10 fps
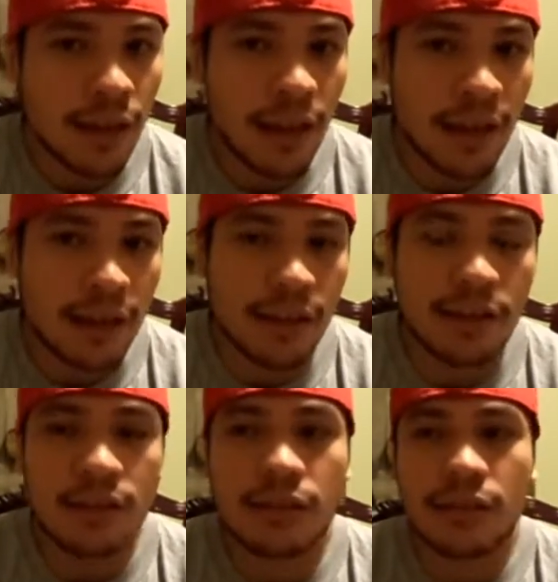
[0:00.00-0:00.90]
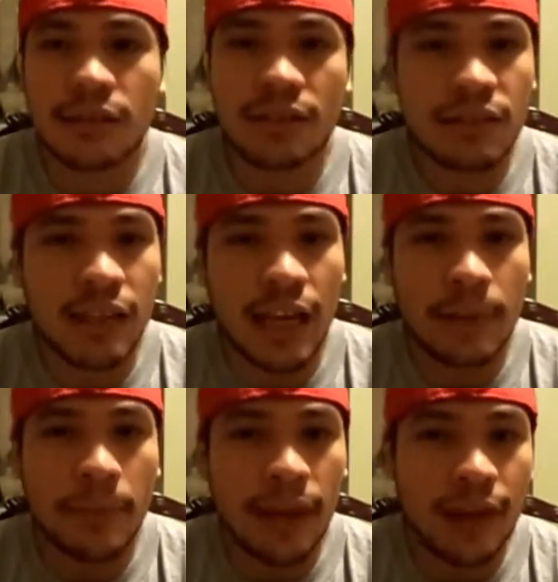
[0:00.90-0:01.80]
is the
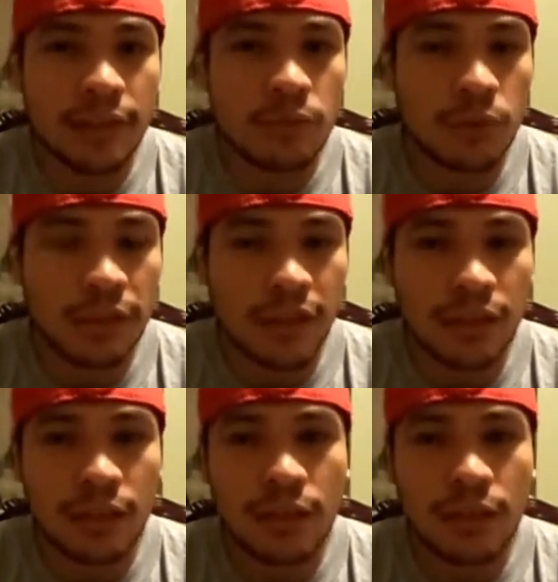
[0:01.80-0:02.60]
same as working